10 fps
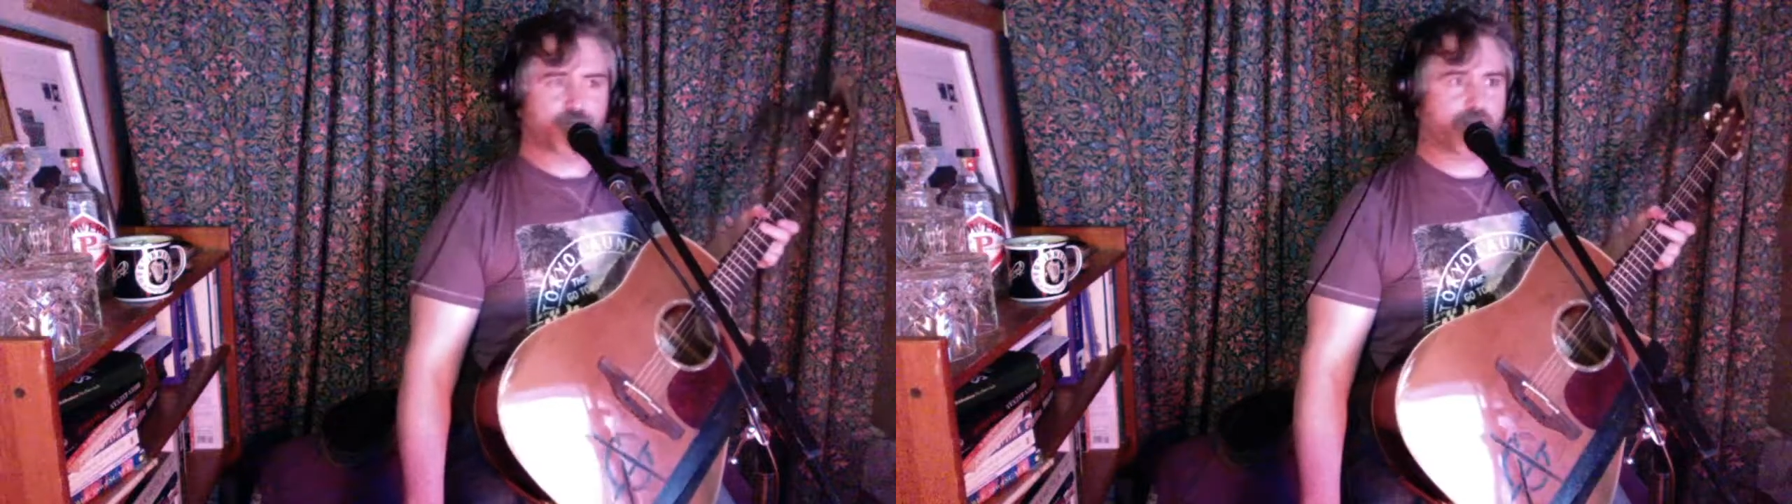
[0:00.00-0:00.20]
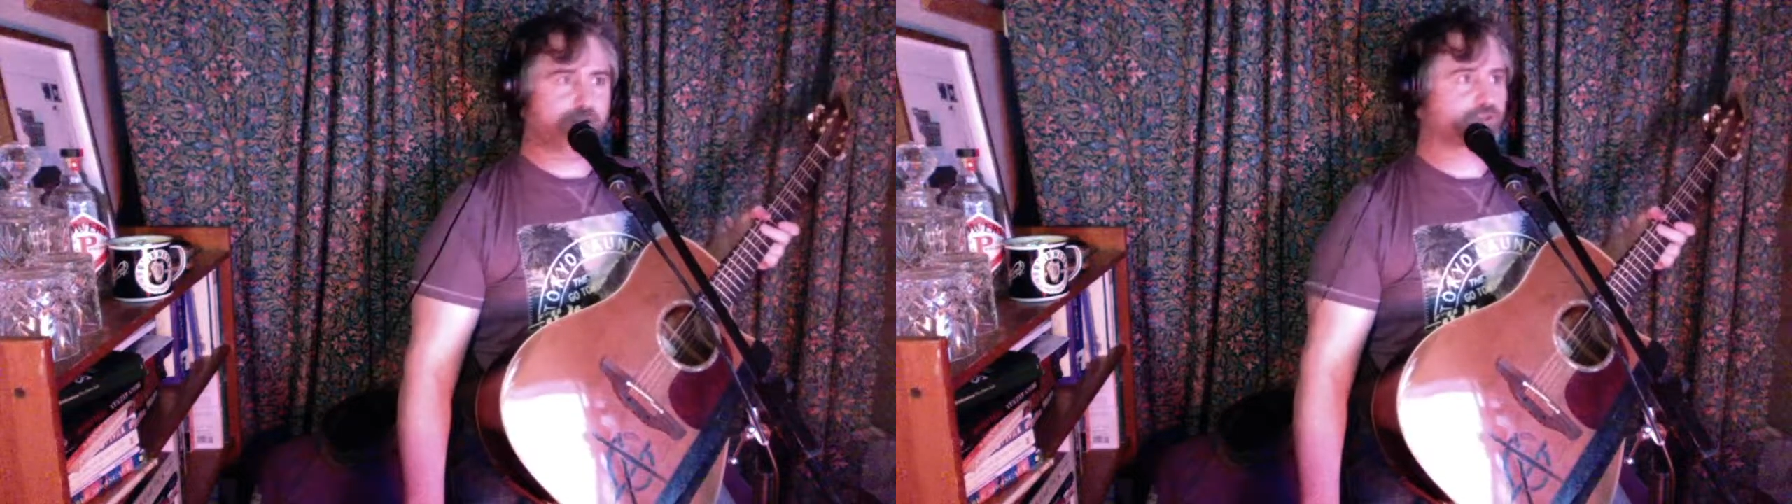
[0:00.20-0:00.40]
you
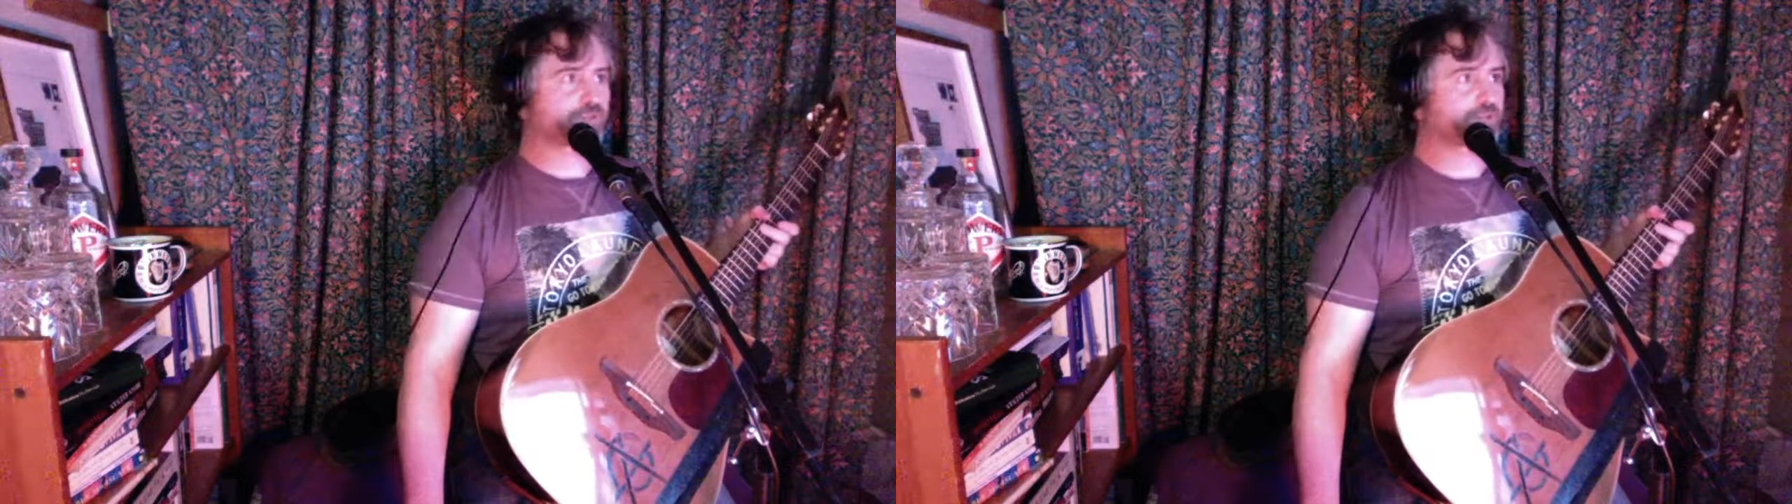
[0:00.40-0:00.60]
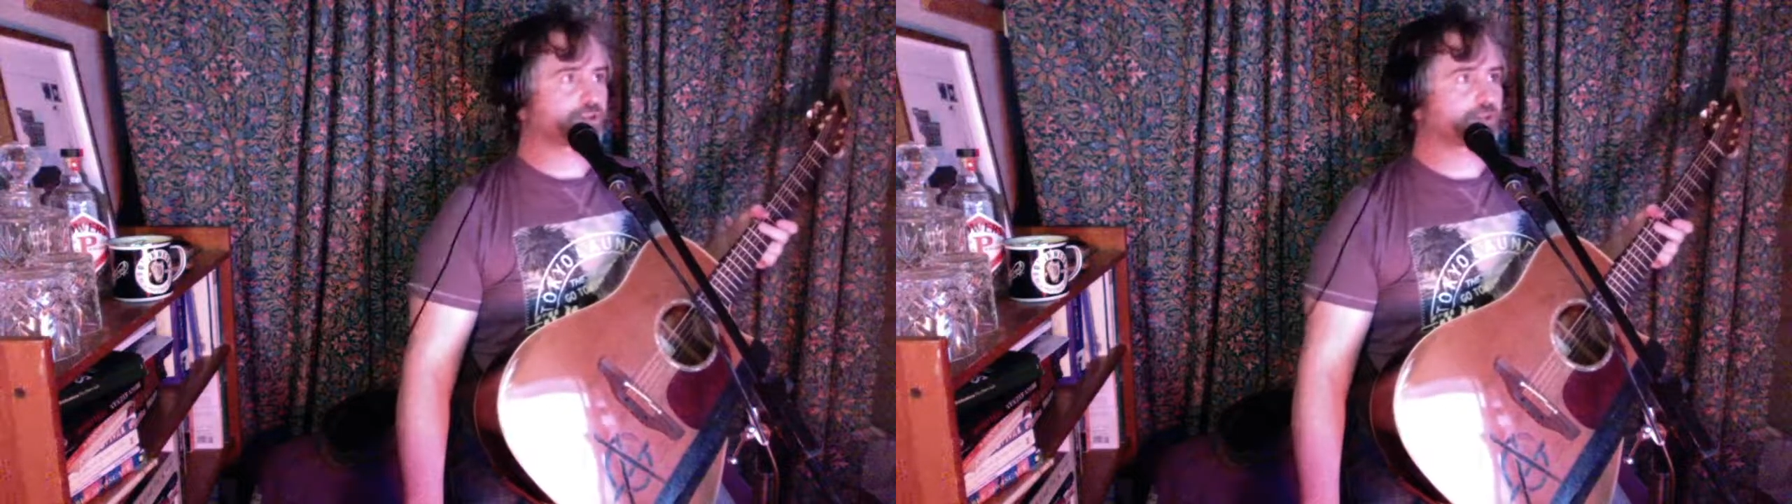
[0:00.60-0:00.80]
very much
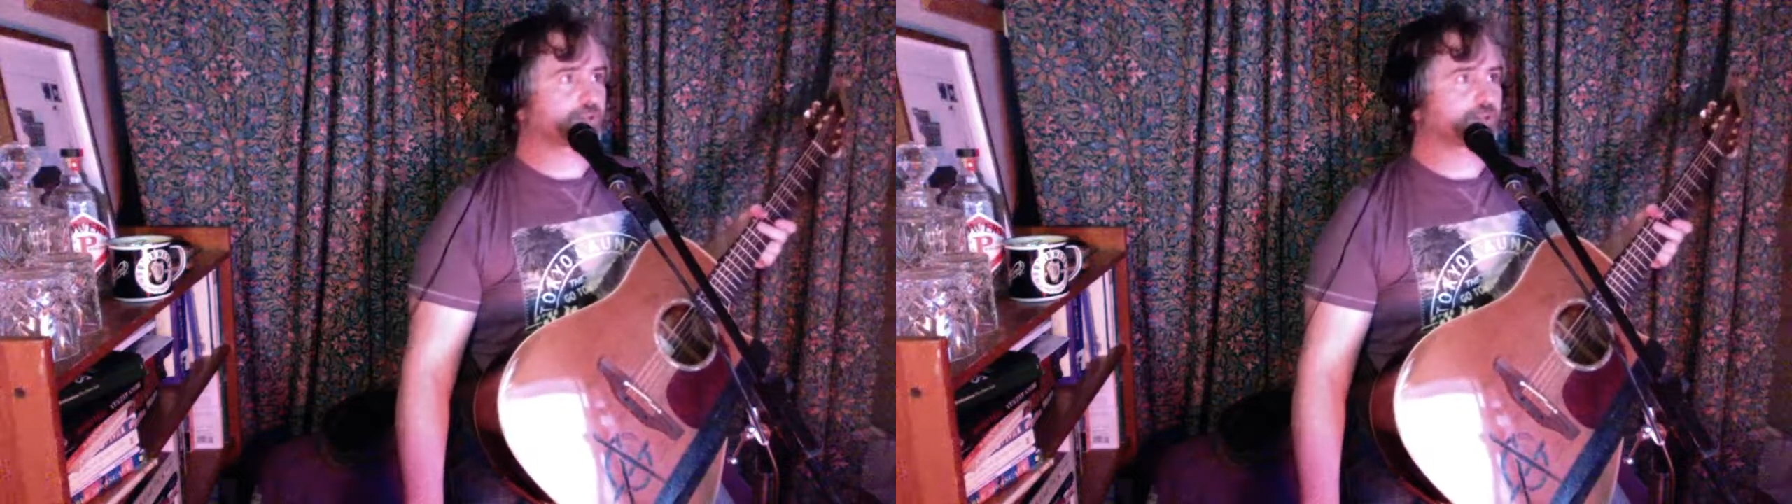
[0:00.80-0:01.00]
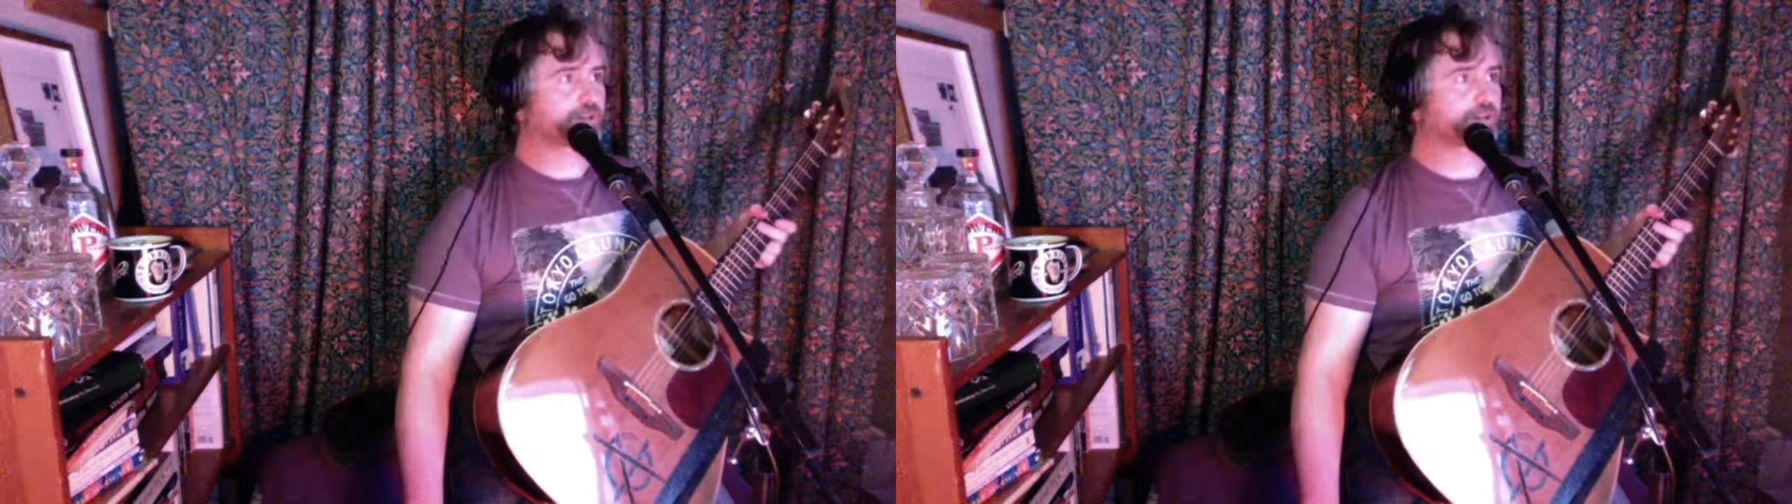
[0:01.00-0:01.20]
for joining
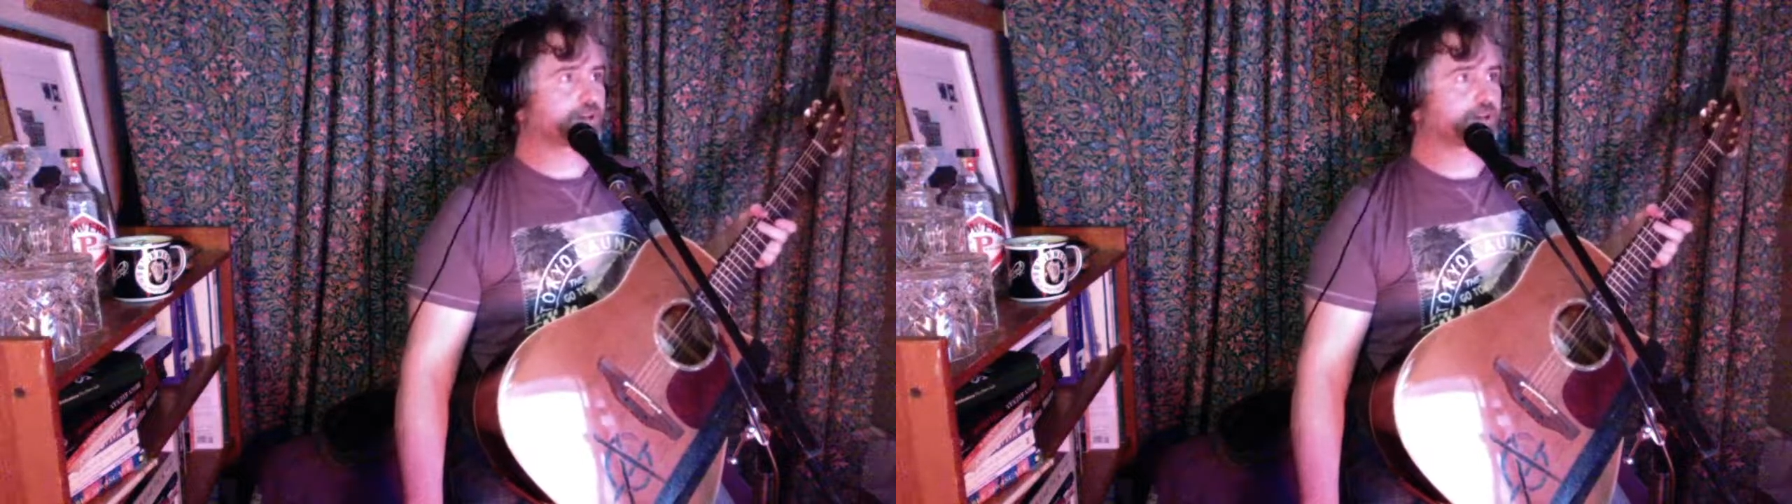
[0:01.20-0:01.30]
me.